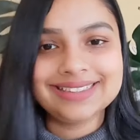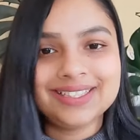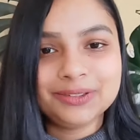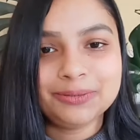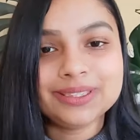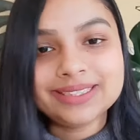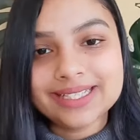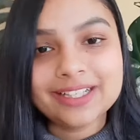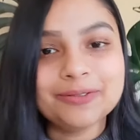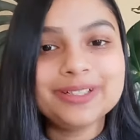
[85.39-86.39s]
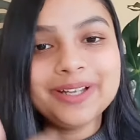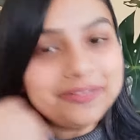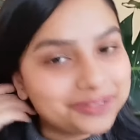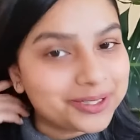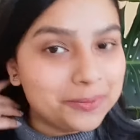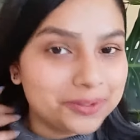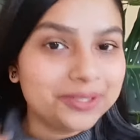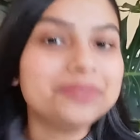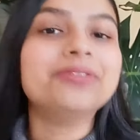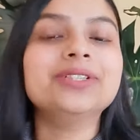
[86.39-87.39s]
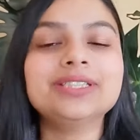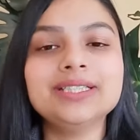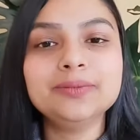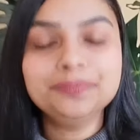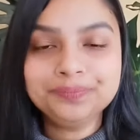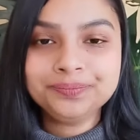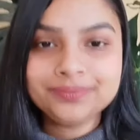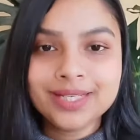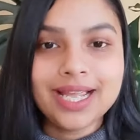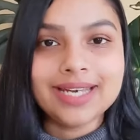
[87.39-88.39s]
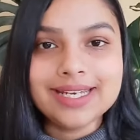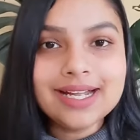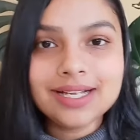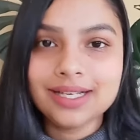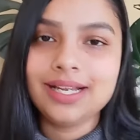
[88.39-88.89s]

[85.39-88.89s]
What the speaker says: 100%, I would love to come to the university. And yeah.